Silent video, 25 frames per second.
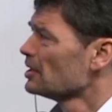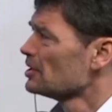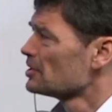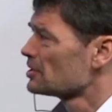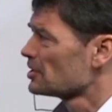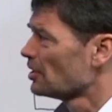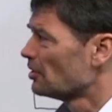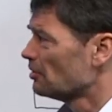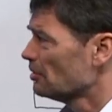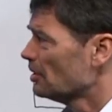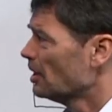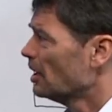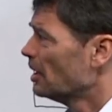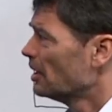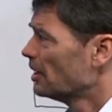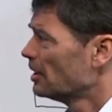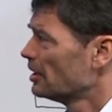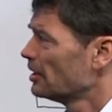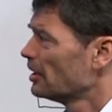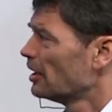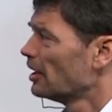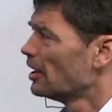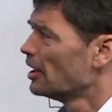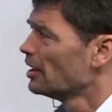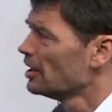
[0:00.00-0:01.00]
So
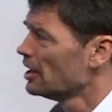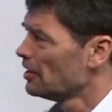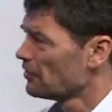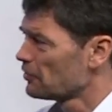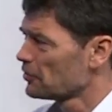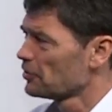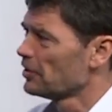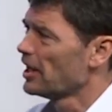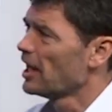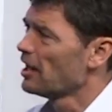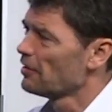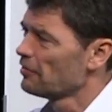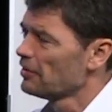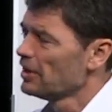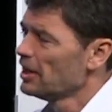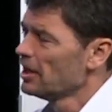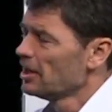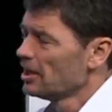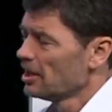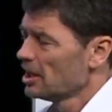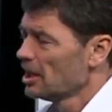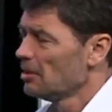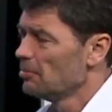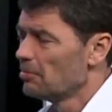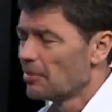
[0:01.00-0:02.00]
if you have
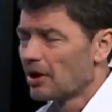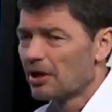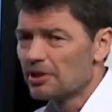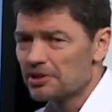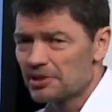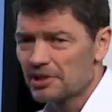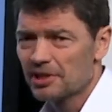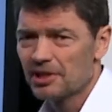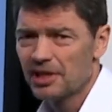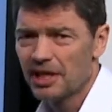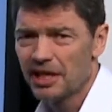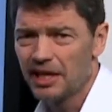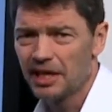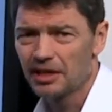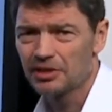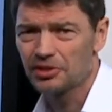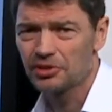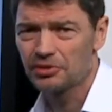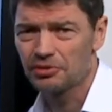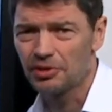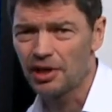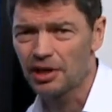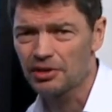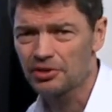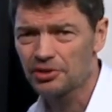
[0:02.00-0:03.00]
a multi-layered
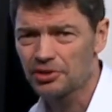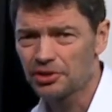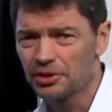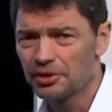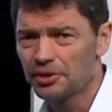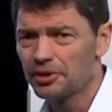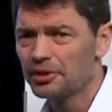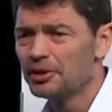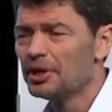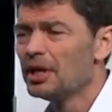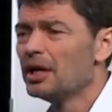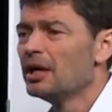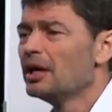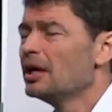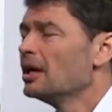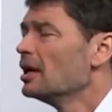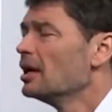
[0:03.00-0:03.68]
structure,